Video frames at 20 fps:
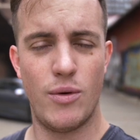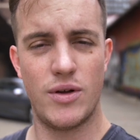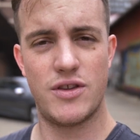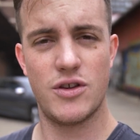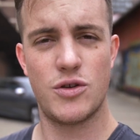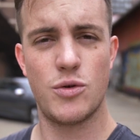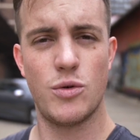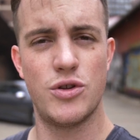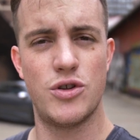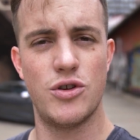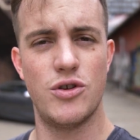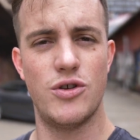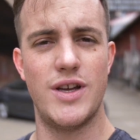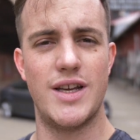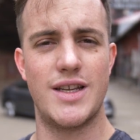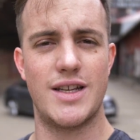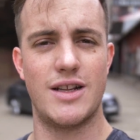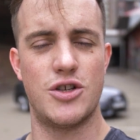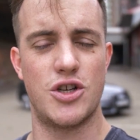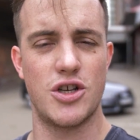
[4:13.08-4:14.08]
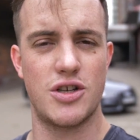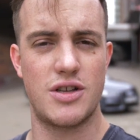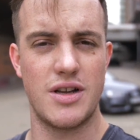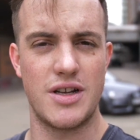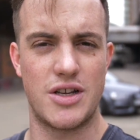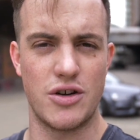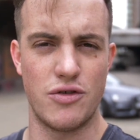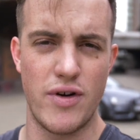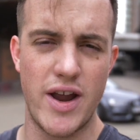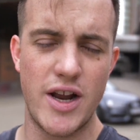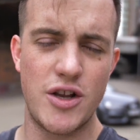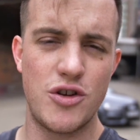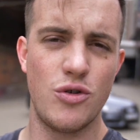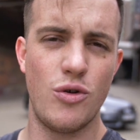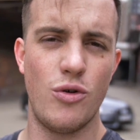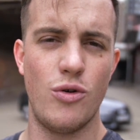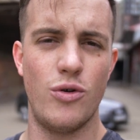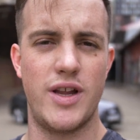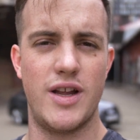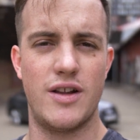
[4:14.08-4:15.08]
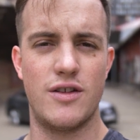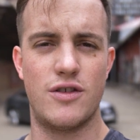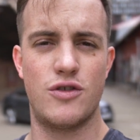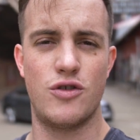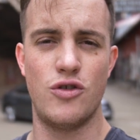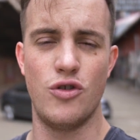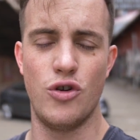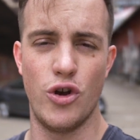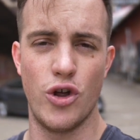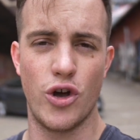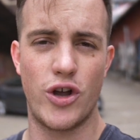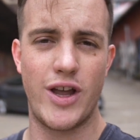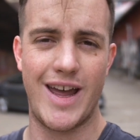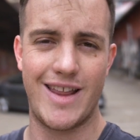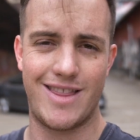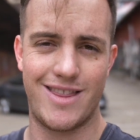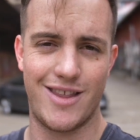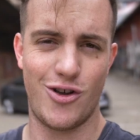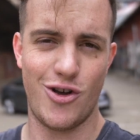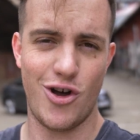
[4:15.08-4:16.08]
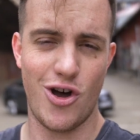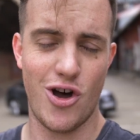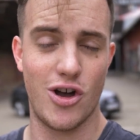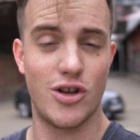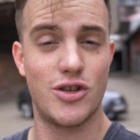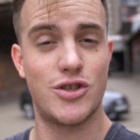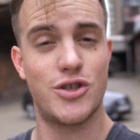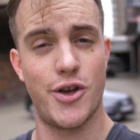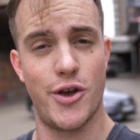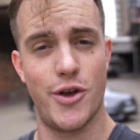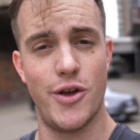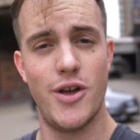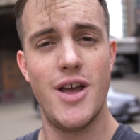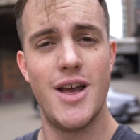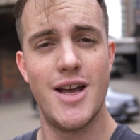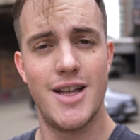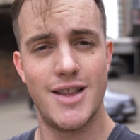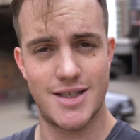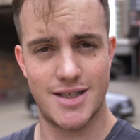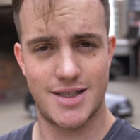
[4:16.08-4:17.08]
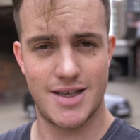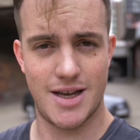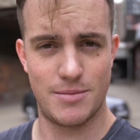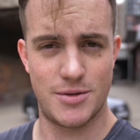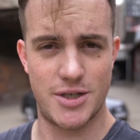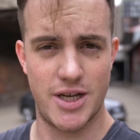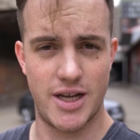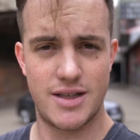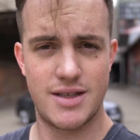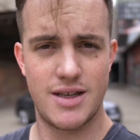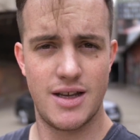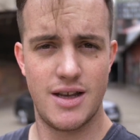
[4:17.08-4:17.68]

And what this will do is it'll just direct your audience to look at the car, so the subject.